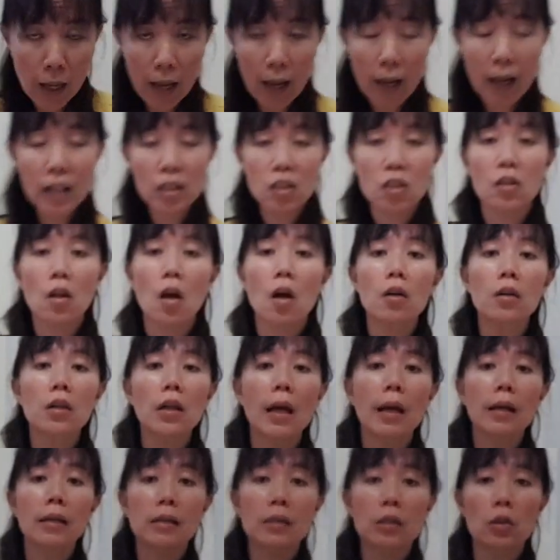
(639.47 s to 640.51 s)
As long
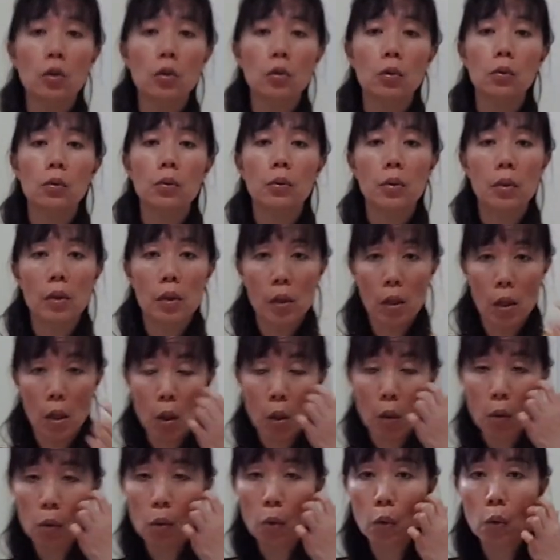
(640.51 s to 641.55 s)
as you
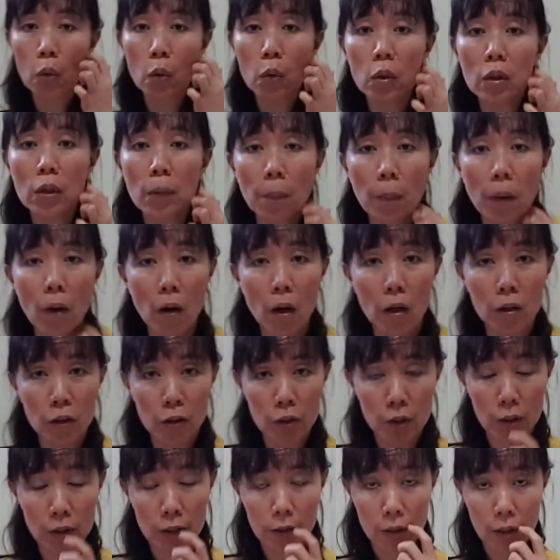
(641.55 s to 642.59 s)
do the
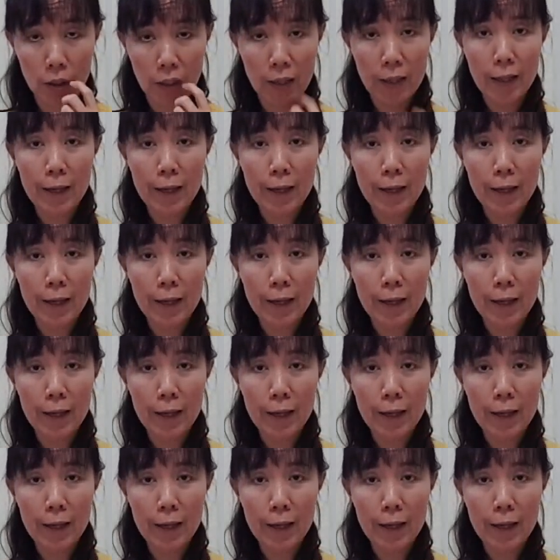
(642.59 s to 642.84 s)
postures